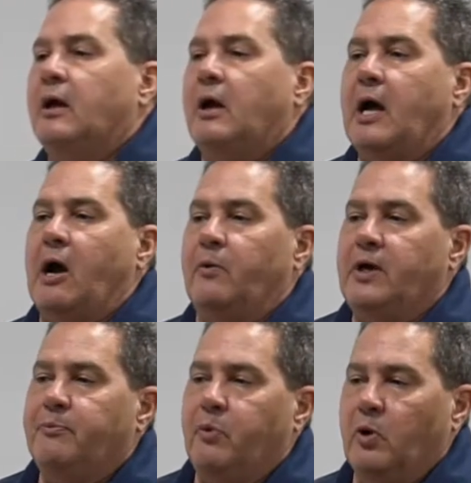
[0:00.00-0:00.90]

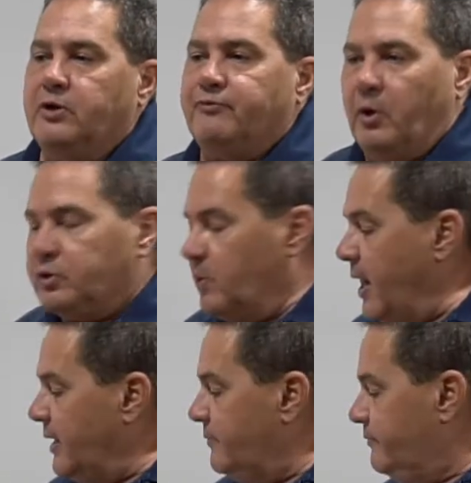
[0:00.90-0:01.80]
Audi, Porsche,
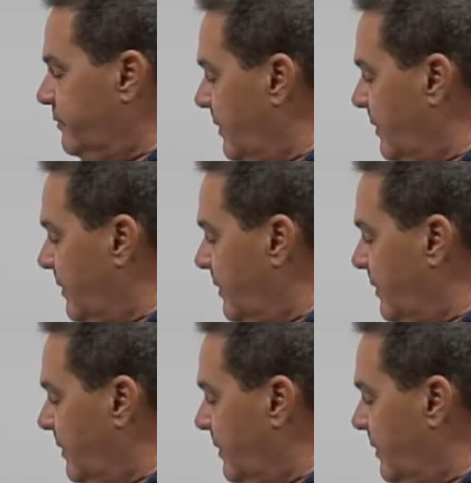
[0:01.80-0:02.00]
Volkswagen.